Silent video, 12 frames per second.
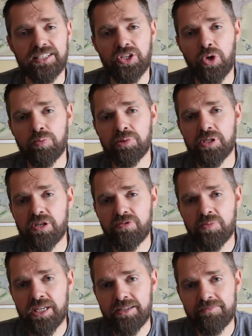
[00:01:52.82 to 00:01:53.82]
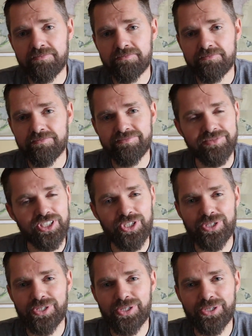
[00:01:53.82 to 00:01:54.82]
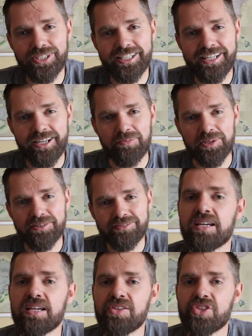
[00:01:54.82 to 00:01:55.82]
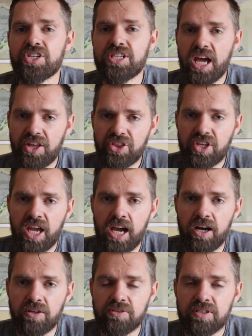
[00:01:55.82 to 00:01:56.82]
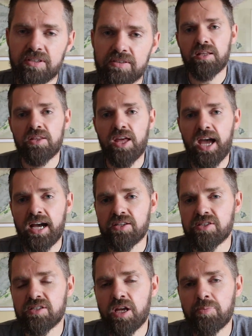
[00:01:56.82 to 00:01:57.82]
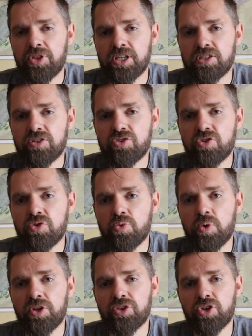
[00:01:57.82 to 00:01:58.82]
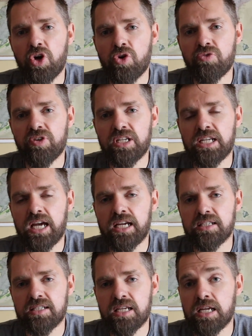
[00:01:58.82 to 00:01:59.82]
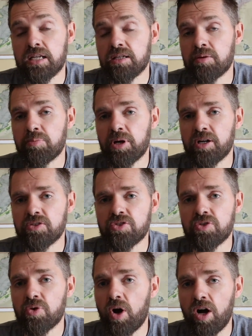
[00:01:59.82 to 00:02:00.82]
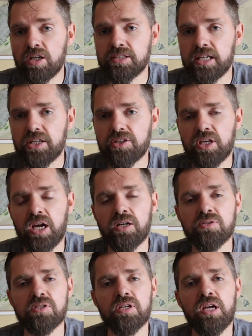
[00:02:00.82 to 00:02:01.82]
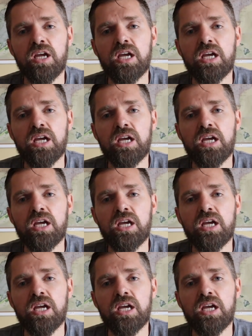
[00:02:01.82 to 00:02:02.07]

Don't believe me? just look it up. The death count that has something to do with COVID 19 compared to all death counts